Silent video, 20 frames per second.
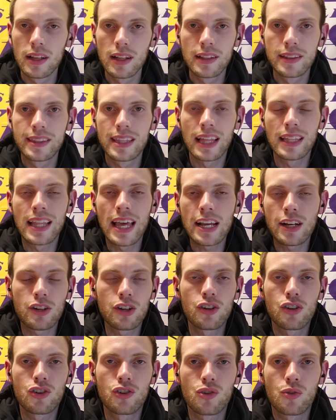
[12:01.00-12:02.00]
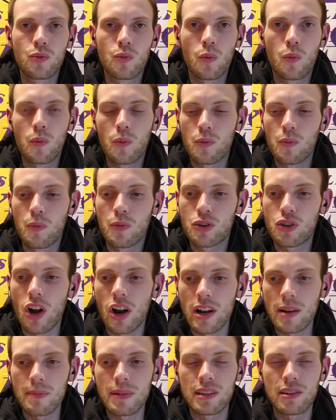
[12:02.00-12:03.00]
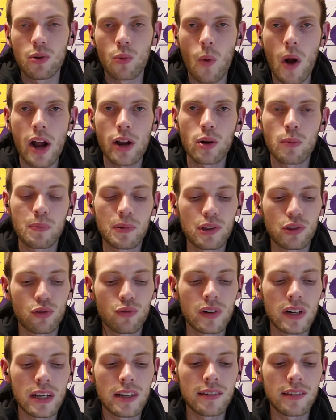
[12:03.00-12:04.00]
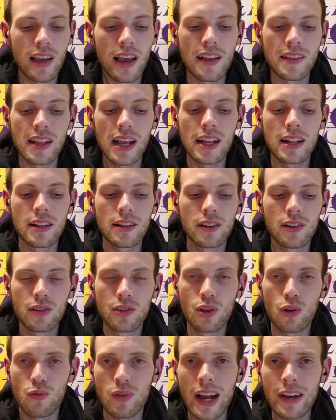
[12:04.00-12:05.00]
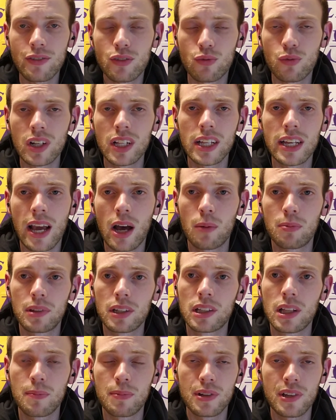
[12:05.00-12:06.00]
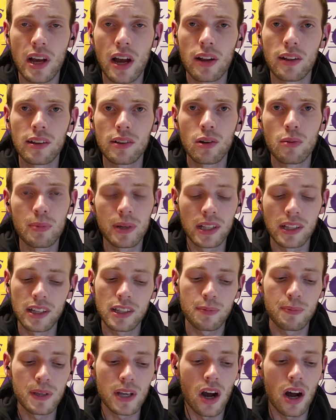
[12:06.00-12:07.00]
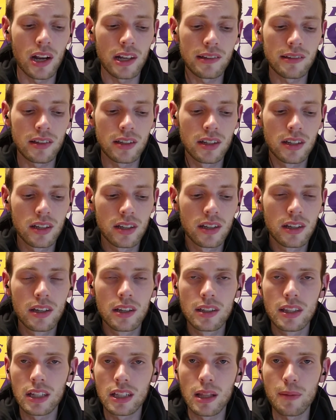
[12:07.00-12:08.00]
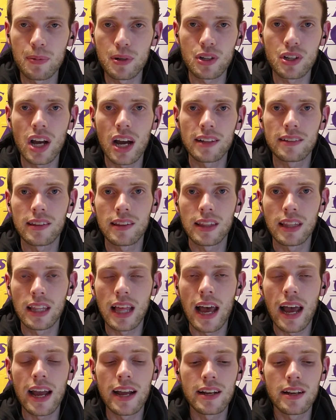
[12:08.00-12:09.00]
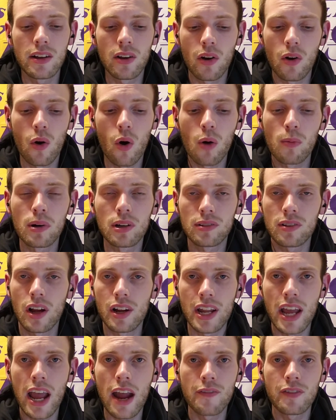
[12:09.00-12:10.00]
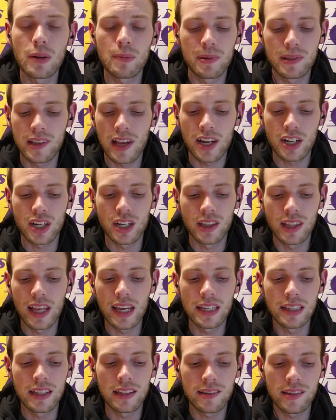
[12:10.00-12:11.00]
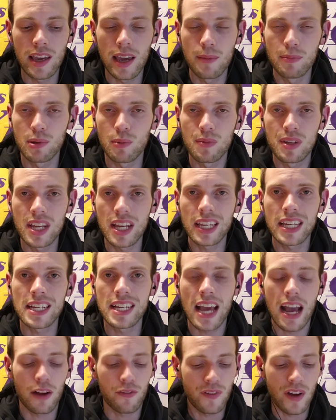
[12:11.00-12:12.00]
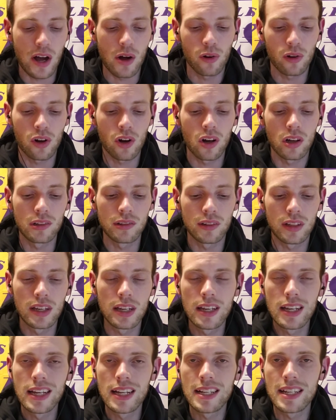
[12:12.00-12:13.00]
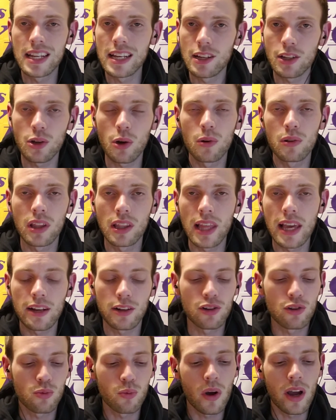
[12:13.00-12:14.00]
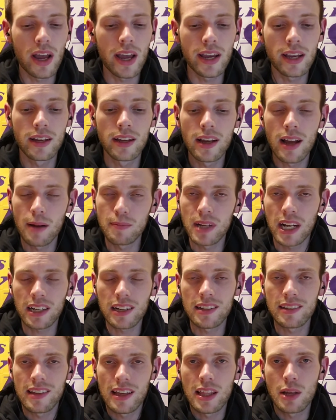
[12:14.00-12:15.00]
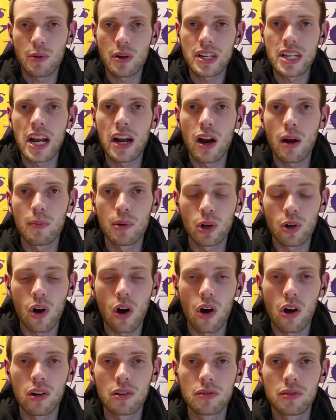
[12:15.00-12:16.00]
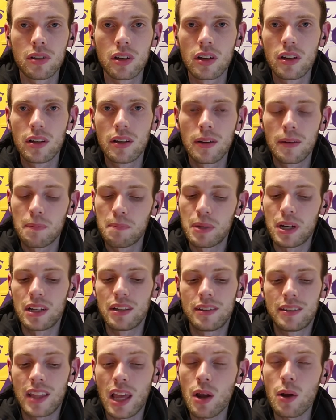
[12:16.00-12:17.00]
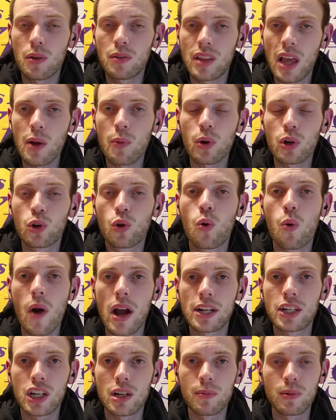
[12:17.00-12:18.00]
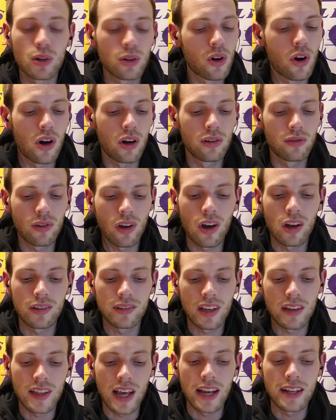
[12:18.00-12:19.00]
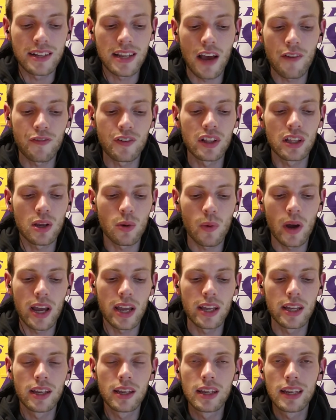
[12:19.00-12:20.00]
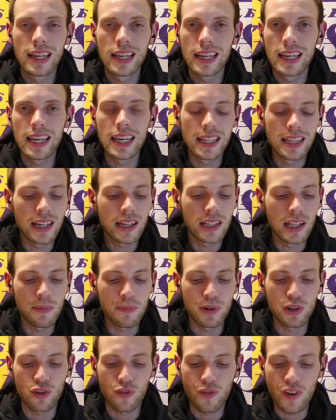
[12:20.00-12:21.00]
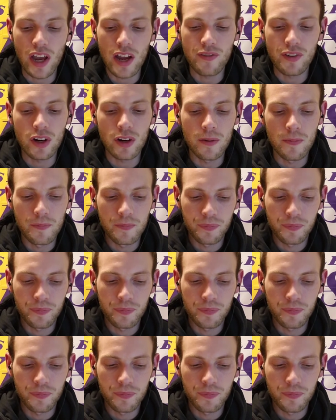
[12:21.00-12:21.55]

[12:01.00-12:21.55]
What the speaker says: the Lakers started missing wide open threes, and then the refs really helped the Clippers out a little bit. Let's be honest. The Clippers got to the line almost on every possession late in this game. Some ticky-tack foul calls didn't go the Lakers' way. I'm not going to say they were terrible calls, but they were questionable calls. I'll say that. Definitely went in the Clippers' favor.